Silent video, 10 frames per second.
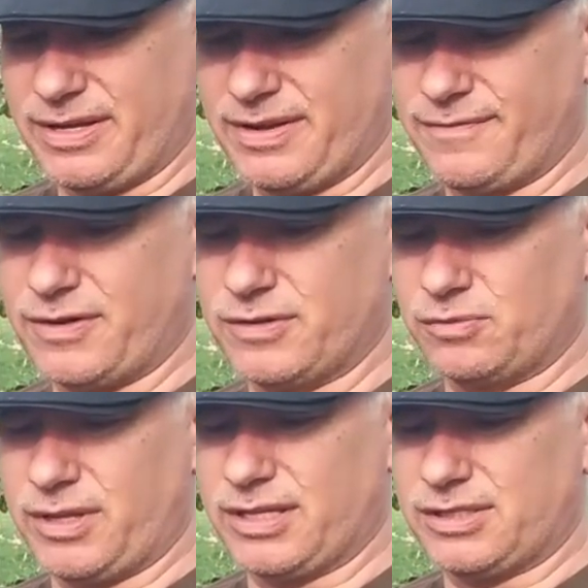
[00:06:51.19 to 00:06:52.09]
If you use
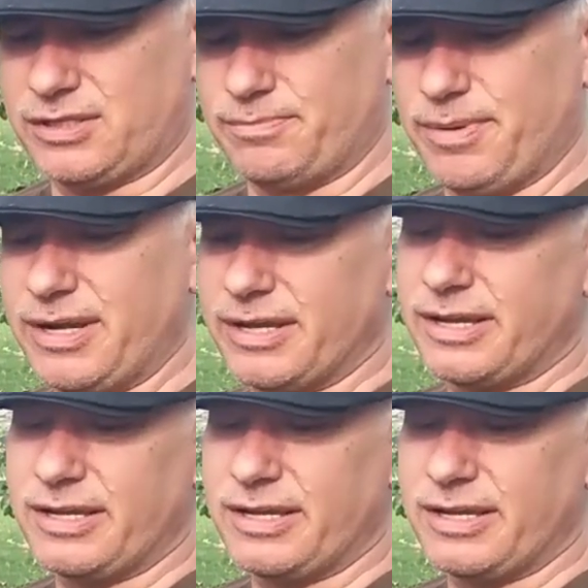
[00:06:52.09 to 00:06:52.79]
one that's too big,